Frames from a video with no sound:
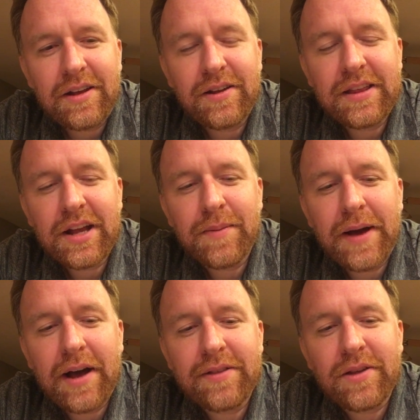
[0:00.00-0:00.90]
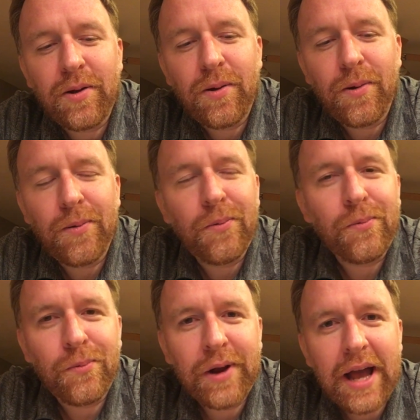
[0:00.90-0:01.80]
you think about the whole
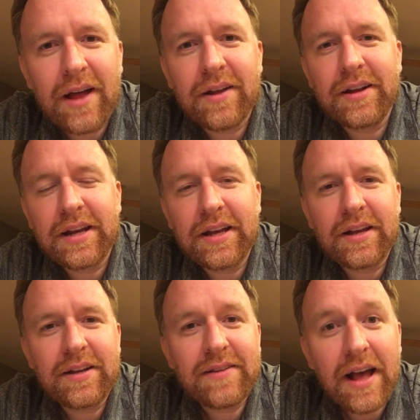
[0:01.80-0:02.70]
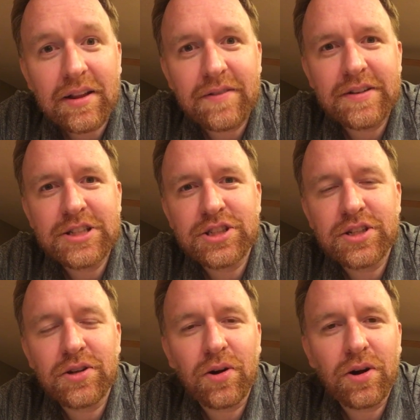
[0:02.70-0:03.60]
reality television